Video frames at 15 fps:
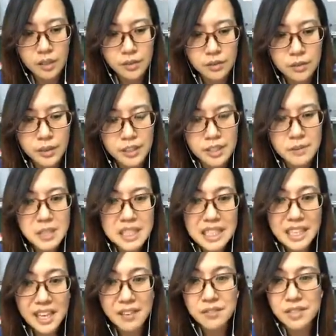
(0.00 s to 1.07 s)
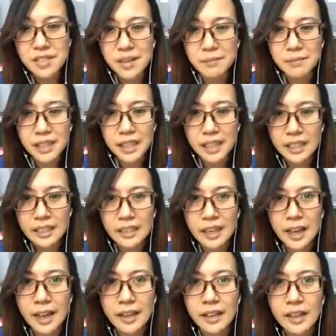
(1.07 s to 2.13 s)
for example, they give something
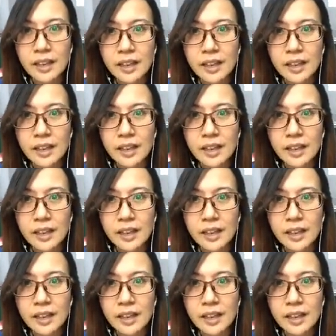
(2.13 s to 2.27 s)
like,